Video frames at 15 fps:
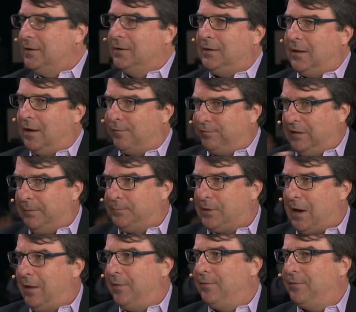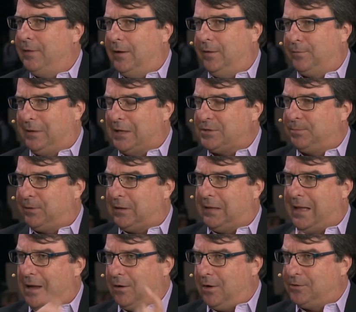You know, flipped down, you know, the relationship with
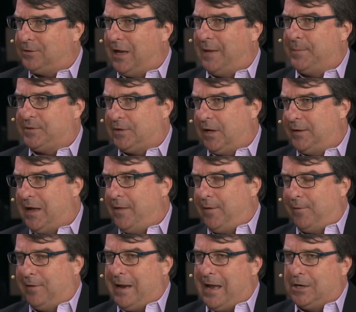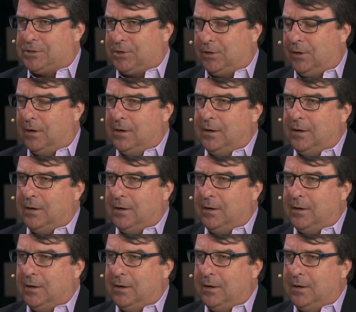cloud goes to Amazon, now they're in Azure.